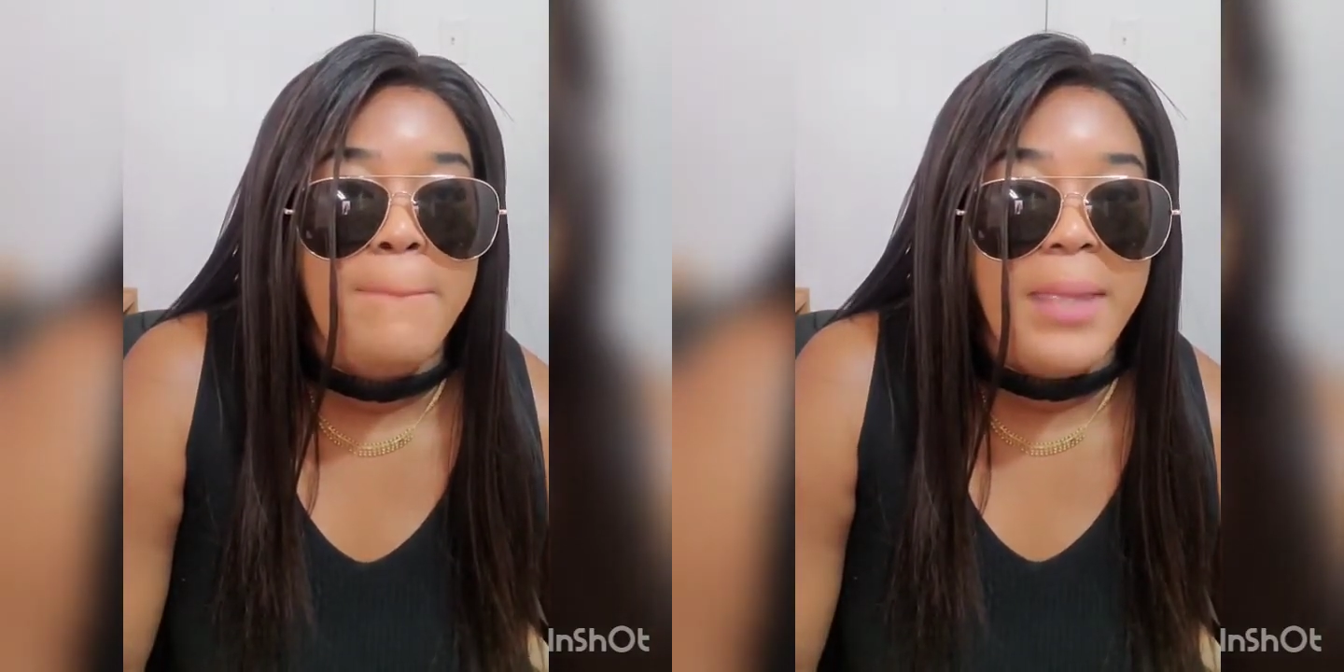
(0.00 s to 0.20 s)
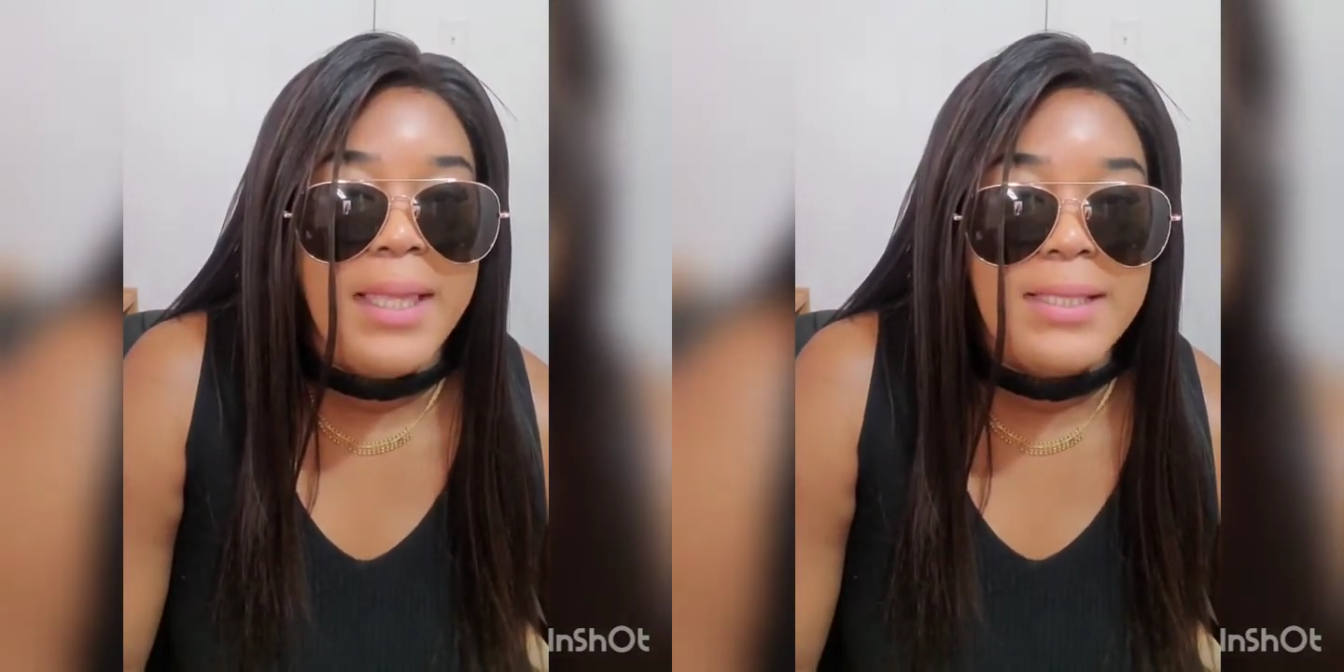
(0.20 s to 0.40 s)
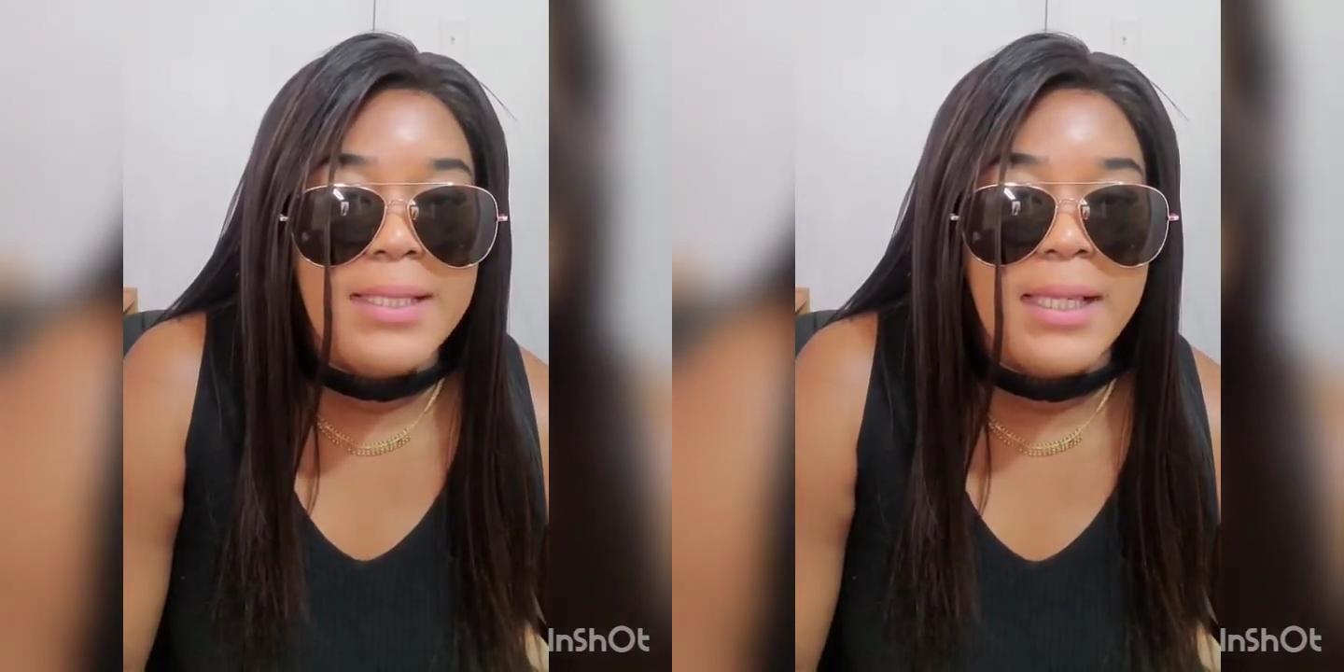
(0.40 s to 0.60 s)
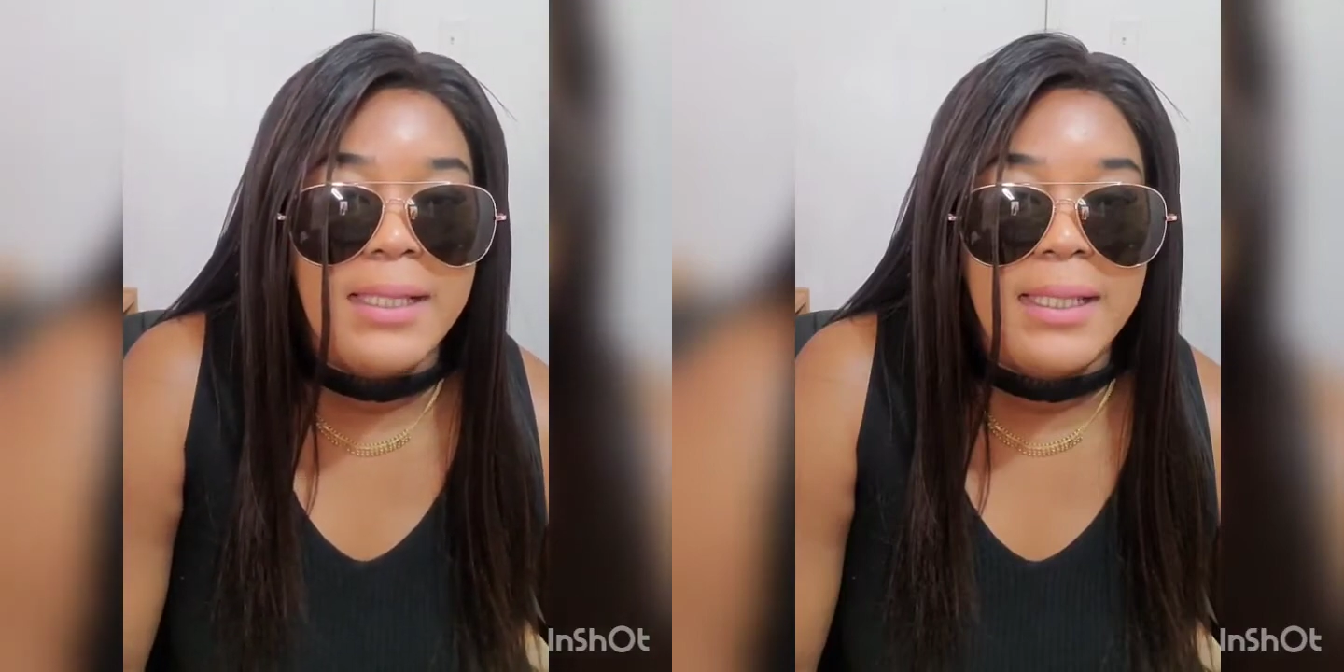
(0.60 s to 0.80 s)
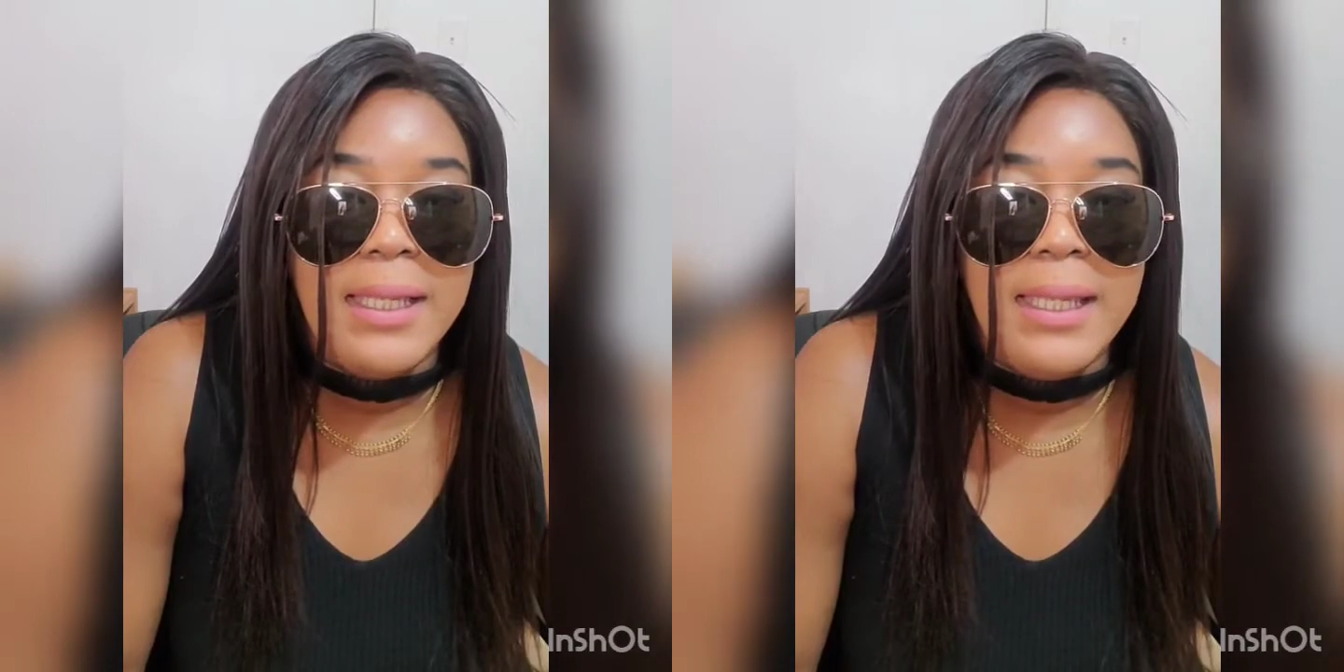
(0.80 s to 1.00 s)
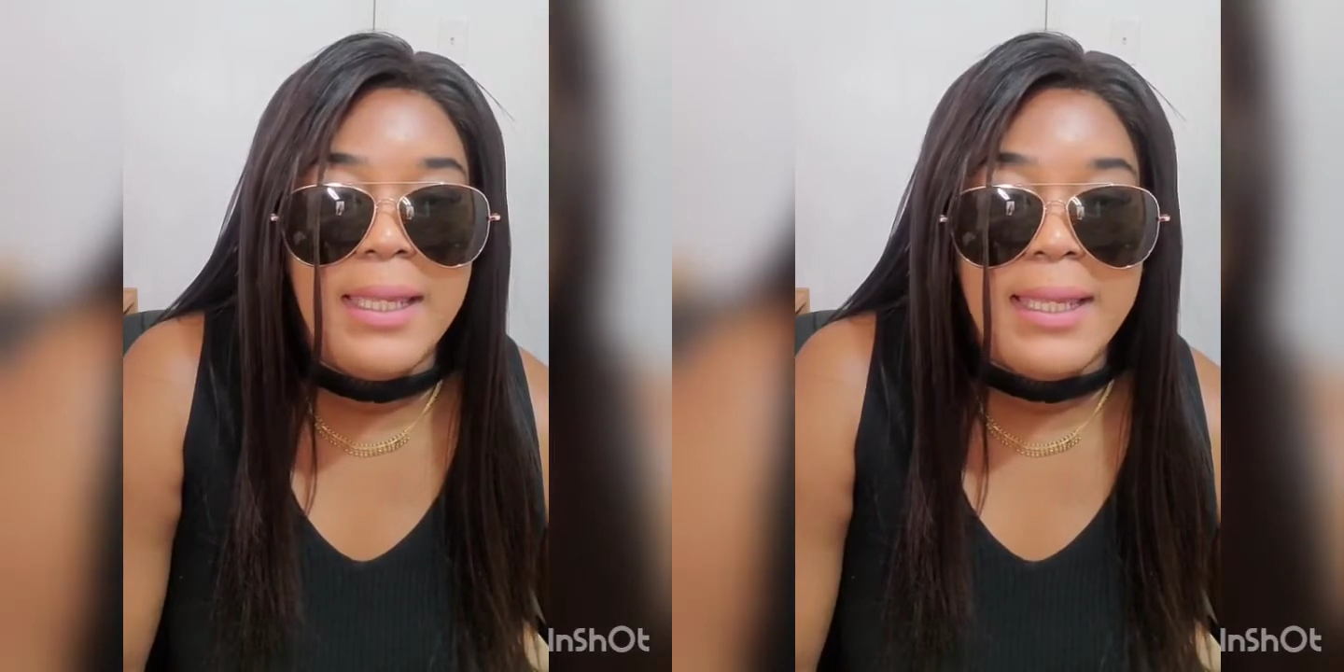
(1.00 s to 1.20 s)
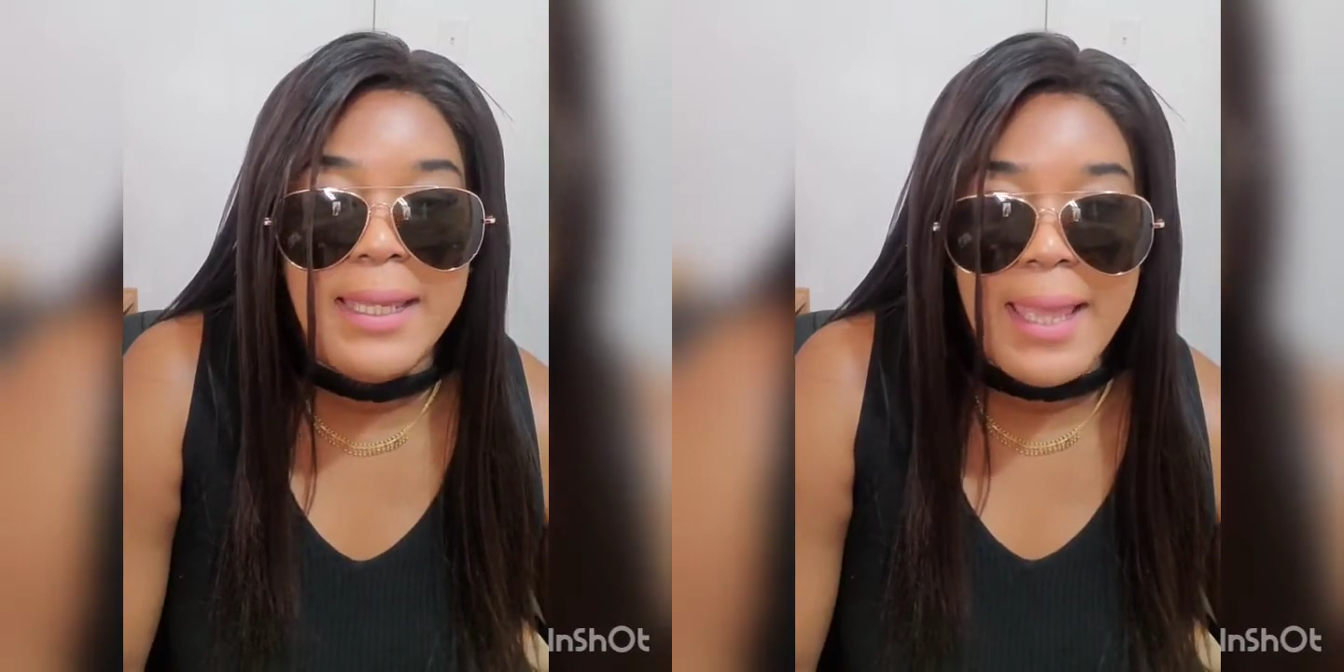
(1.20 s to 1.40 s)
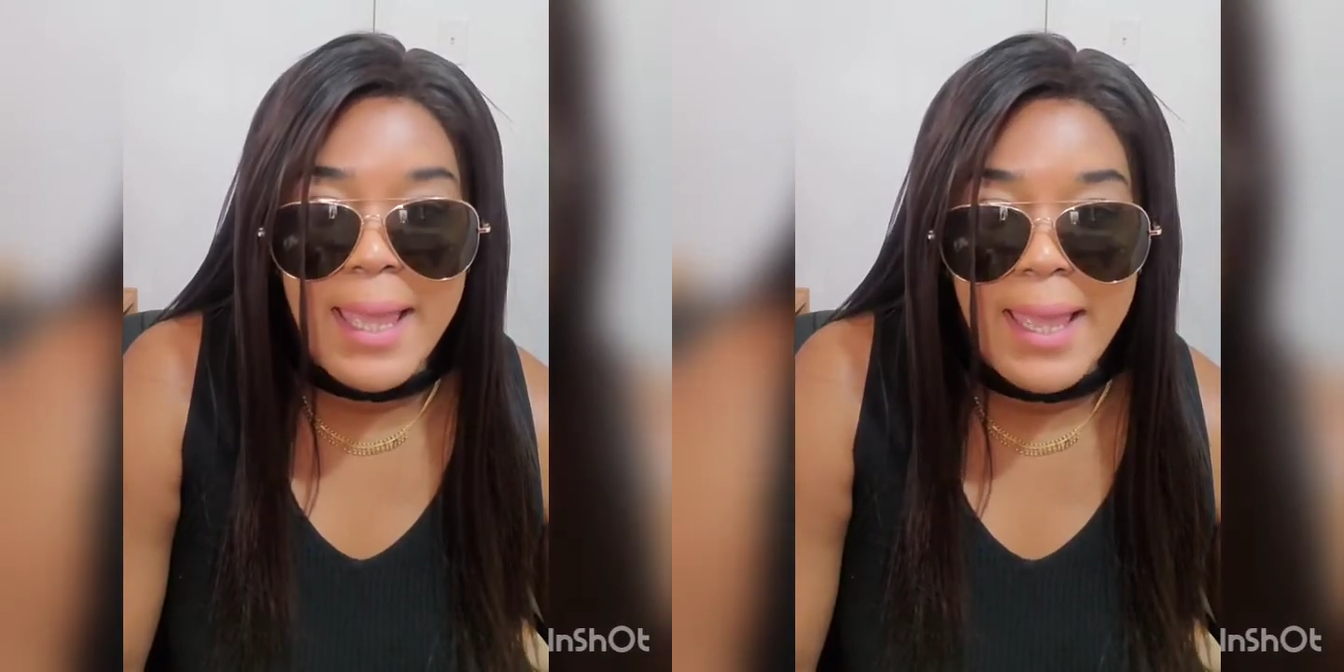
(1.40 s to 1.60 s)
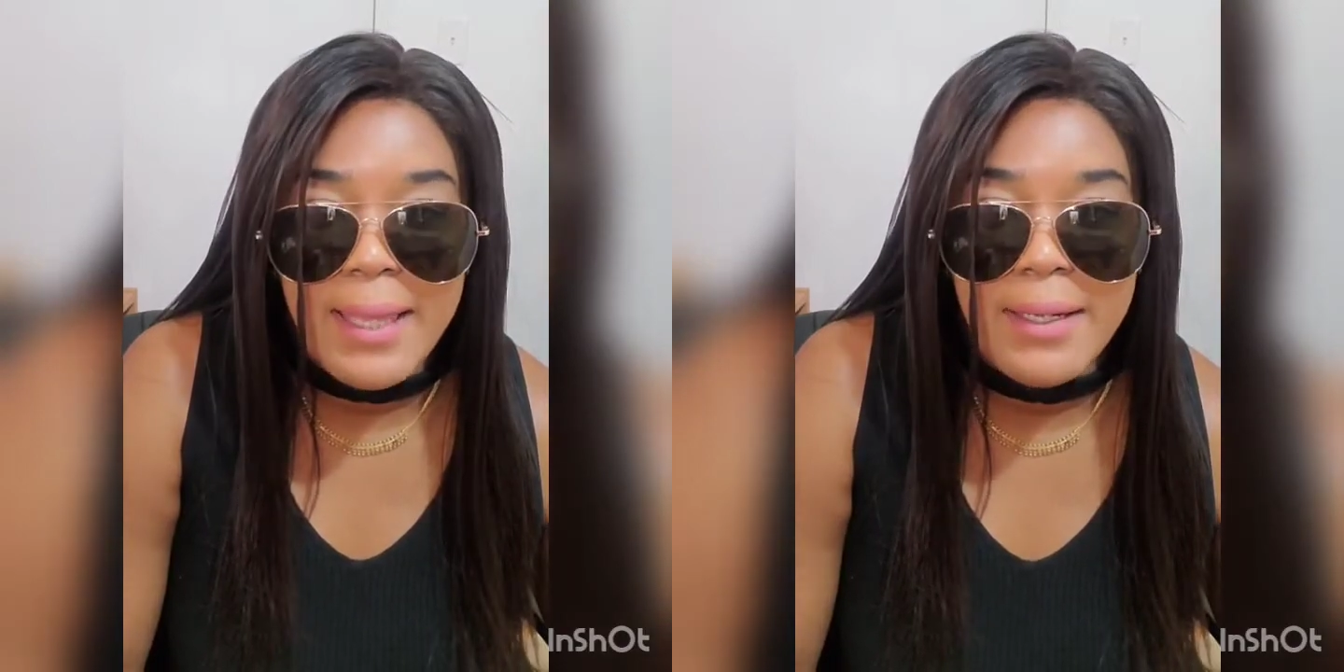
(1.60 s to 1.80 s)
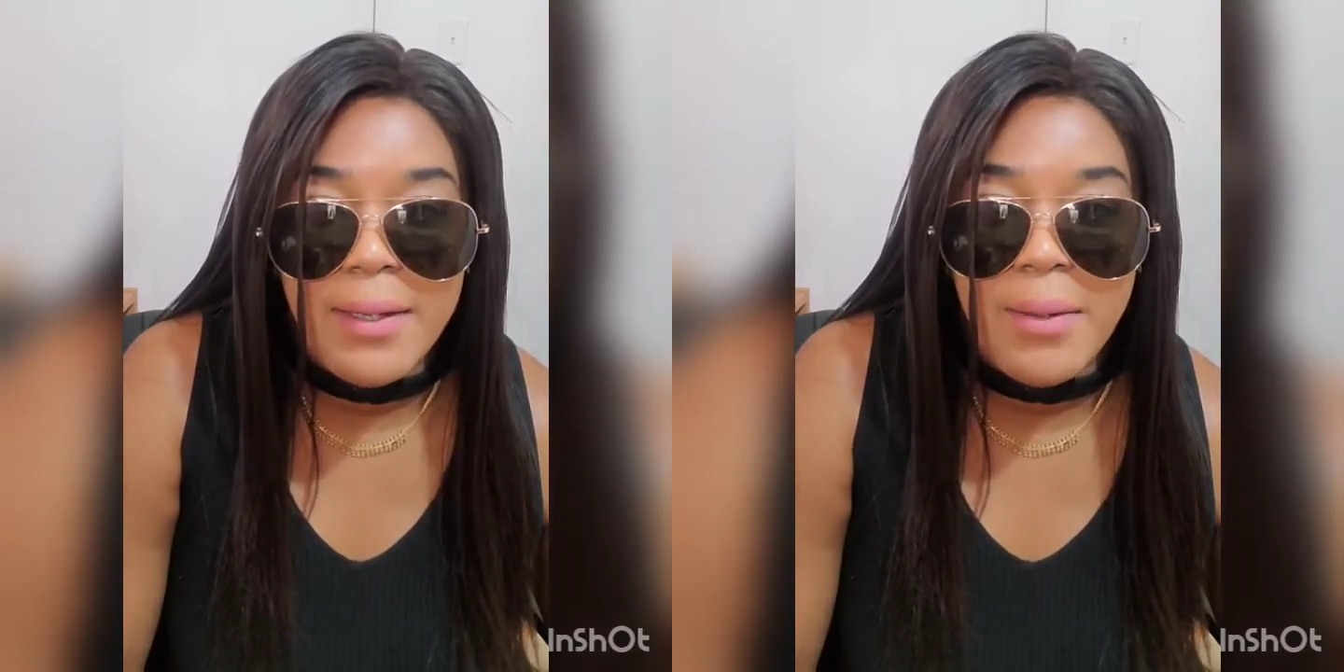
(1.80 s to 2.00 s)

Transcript: basically get